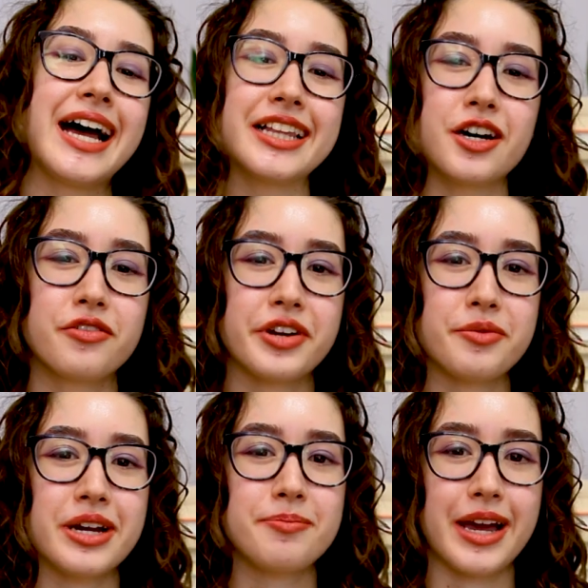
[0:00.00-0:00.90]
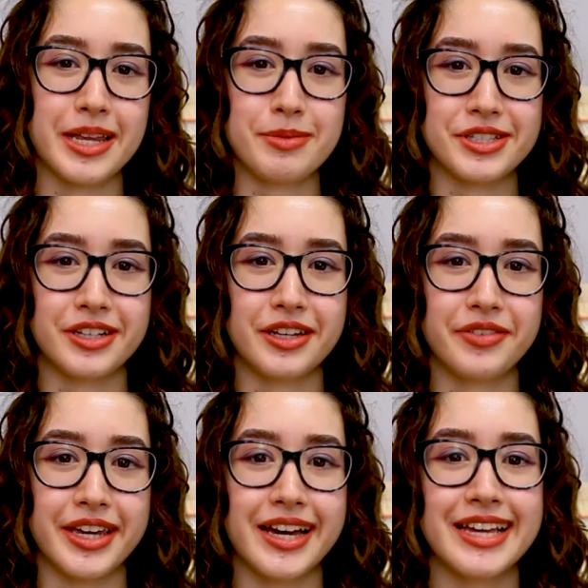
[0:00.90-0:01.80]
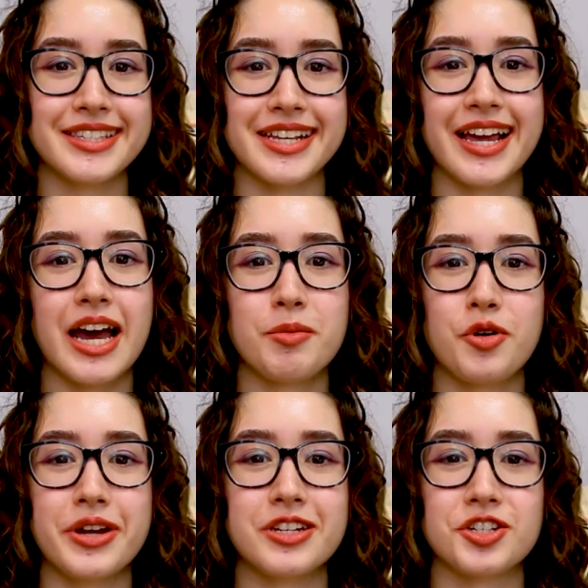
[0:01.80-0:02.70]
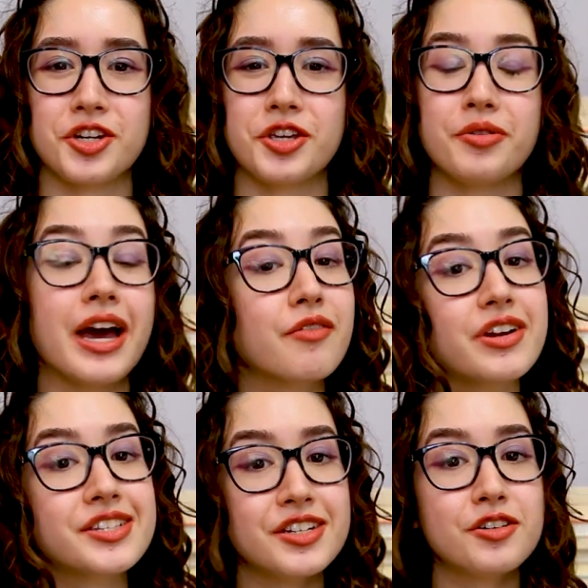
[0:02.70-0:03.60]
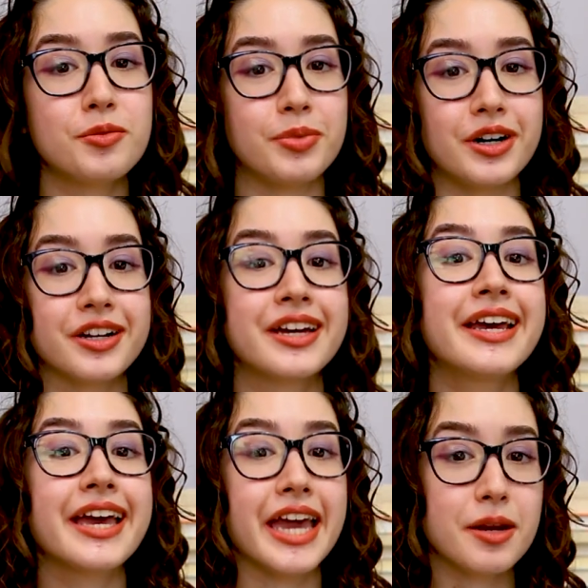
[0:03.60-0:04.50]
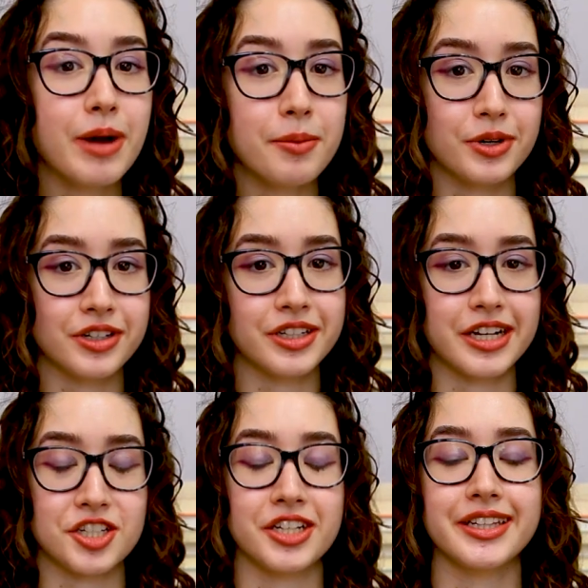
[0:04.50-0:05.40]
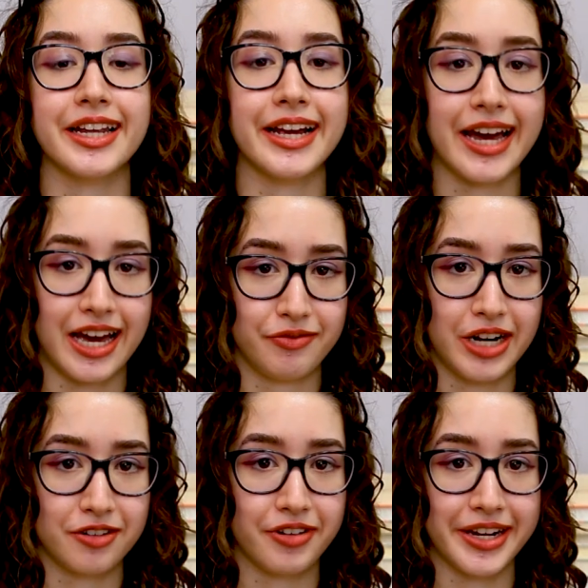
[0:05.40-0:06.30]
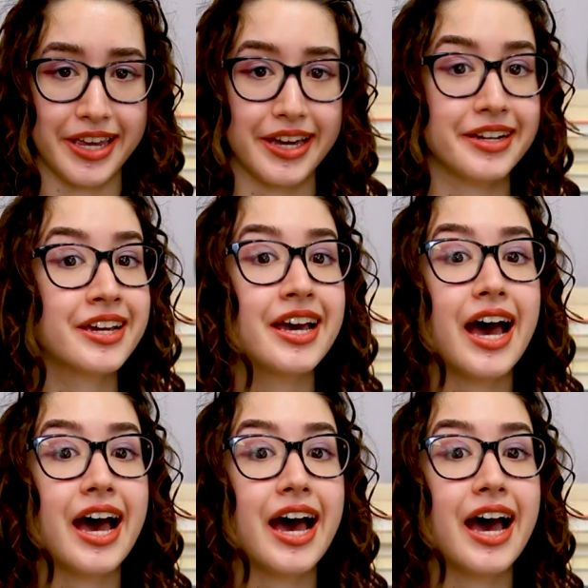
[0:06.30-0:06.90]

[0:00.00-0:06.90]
Hello everyone, my name is Olivia, and today I'm going to show you every single book in my book collection that I have not read yet.